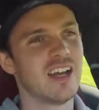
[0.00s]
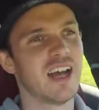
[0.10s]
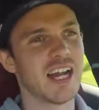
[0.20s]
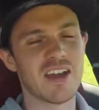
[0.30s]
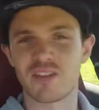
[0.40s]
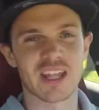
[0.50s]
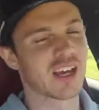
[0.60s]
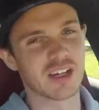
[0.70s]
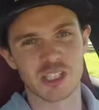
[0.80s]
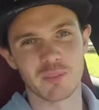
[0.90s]
and everything
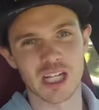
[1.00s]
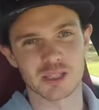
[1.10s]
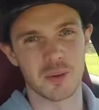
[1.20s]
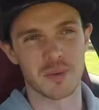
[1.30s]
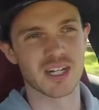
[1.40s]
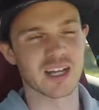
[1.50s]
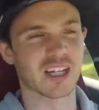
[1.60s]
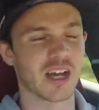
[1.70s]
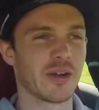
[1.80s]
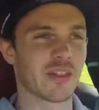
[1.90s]
goes to maximum attack. You
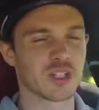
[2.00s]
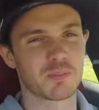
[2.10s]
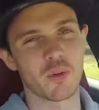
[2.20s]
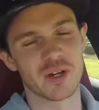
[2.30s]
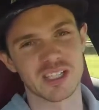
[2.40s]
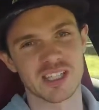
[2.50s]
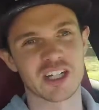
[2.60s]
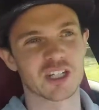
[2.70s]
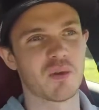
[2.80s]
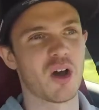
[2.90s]
go into the sportiest
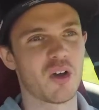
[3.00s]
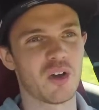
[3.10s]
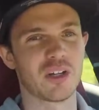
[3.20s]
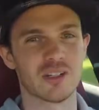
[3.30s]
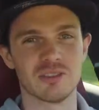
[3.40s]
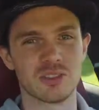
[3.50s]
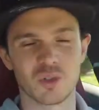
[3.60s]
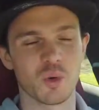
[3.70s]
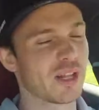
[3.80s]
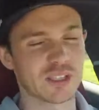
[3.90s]
engine mode and
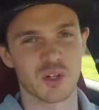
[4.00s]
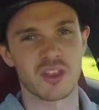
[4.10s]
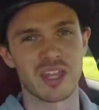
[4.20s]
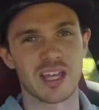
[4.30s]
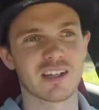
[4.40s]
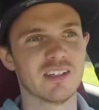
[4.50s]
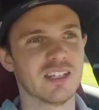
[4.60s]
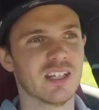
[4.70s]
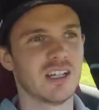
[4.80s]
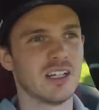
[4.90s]
all that sort of thing
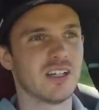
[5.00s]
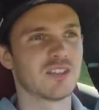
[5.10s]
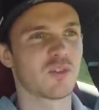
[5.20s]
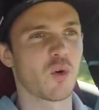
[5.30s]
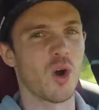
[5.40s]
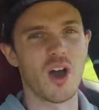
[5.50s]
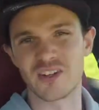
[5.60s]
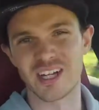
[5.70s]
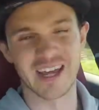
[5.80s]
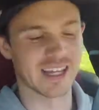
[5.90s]
for
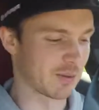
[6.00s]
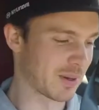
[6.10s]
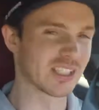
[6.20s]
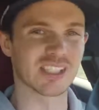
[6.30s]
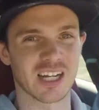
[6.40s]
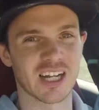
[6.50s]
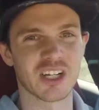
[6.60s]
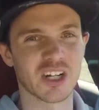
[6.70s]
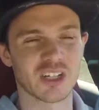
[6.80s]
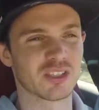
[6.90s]
overtaking, basically. I
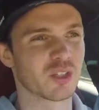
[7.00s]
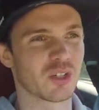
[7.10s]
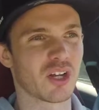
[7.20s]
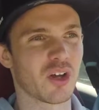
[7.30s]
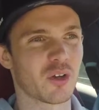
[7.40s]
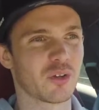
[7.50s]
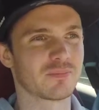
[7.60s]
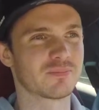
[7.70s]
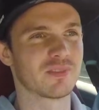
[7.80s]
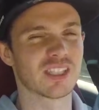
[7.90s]
don't know,
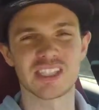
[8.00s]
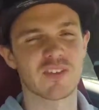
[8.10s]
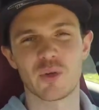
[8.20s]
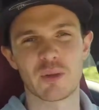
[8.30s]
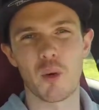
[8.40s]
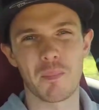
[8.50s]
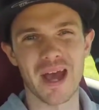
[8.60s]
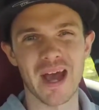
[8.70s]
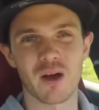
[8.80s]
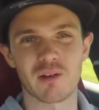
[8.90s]
it doesn't give you any more
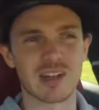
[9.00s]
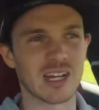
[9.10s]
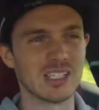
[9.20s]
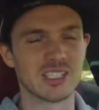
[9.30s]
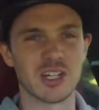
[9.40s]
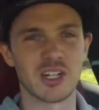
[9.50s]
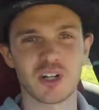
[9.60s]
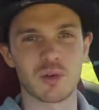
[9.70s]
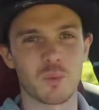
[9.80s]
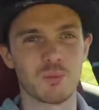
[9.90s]
power really, so I don't
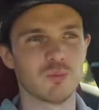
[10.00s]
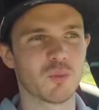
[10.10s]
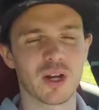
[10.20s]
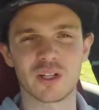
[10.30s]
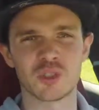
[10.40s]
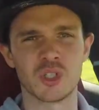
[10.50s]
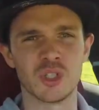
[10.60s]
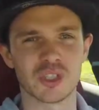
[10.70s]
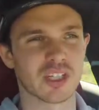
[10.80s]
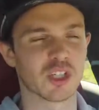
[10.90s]
know why else you'd
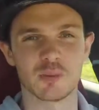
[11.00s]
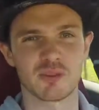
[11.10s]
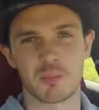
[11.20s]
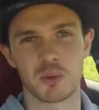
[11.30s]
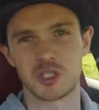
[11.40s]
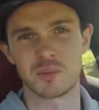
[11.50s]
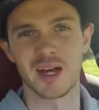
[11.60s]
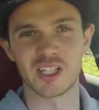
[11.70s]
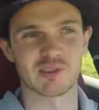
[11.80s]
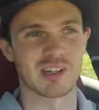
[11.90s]
use it in terms of a push to
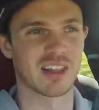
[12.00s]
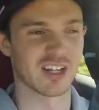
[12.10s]
pass or anything